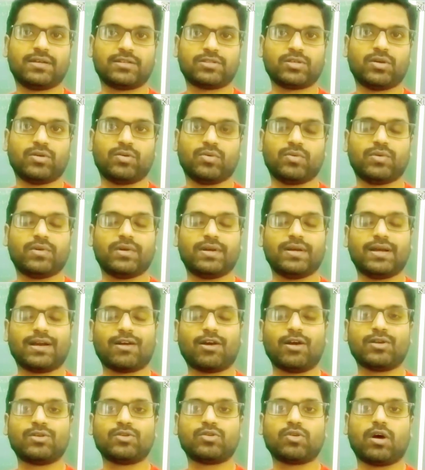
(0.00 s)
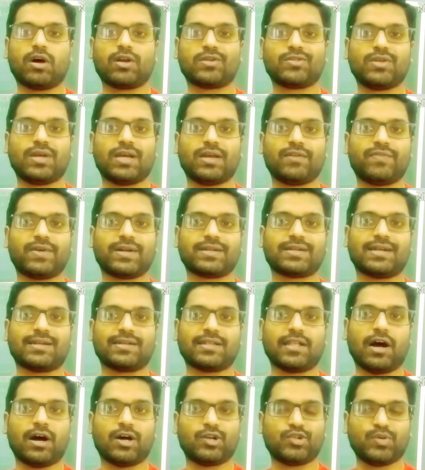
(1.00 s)
So according to ortho effect,
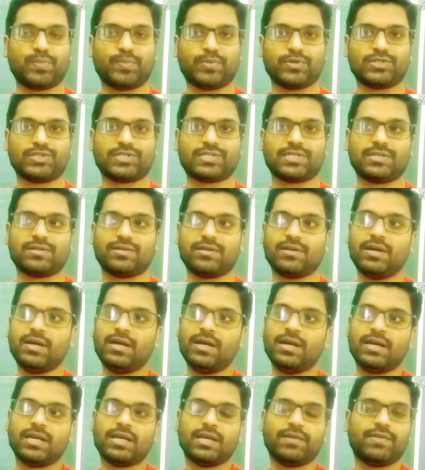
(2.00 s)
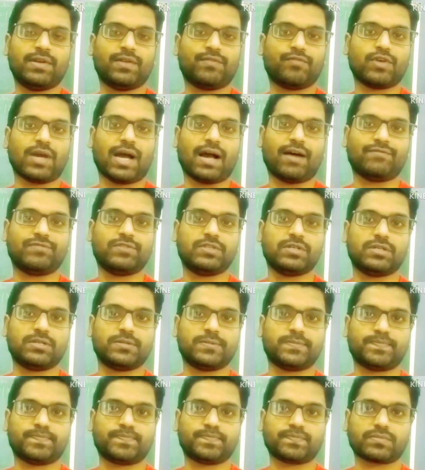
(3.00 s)
at the ortho position, even if you have
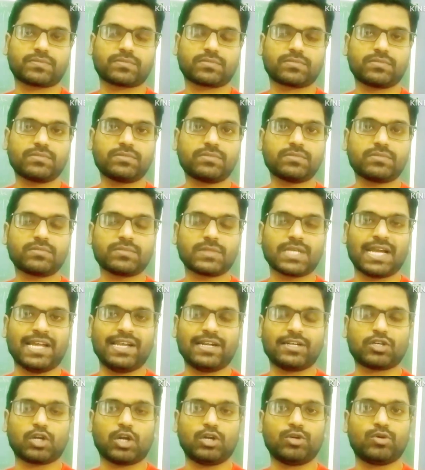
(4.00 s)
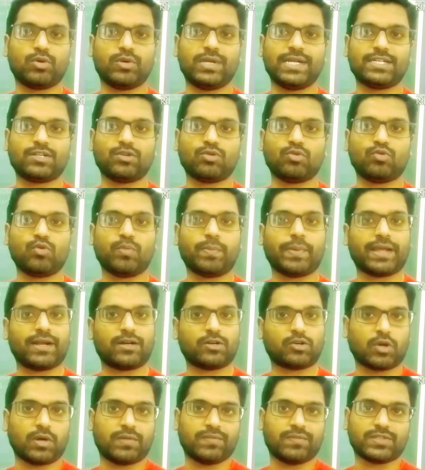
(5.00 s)
the electron donating group or
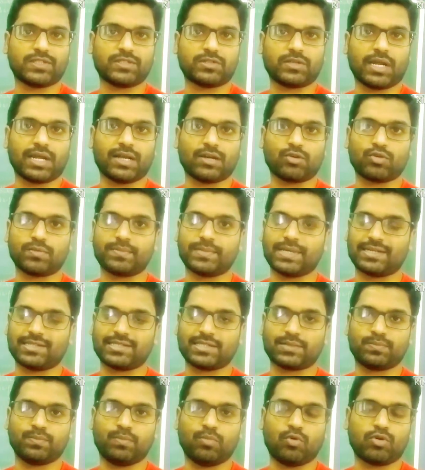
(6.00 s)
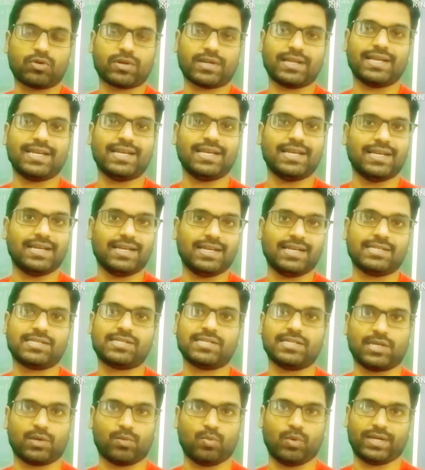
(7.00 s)
electron withdrawing group, that is more
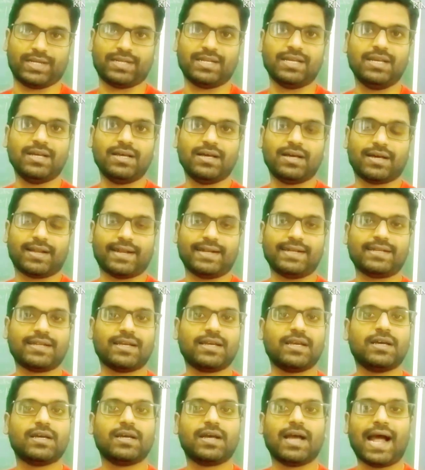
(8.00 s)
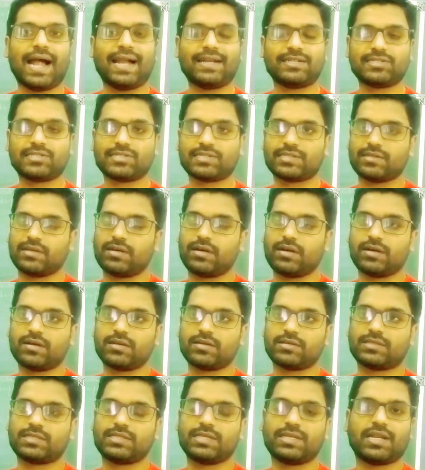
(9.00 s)
acidic one, right? And
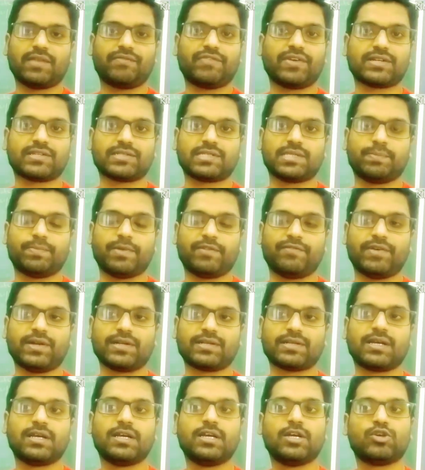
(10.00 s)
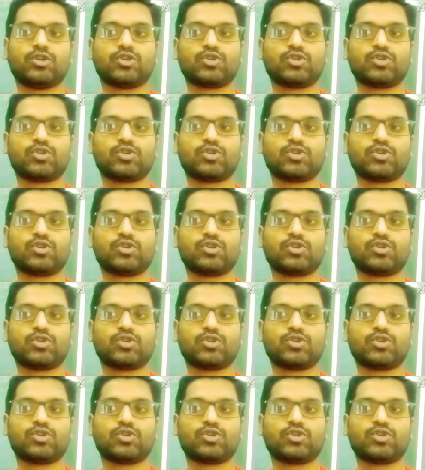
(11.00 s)
syr effect, sip effect.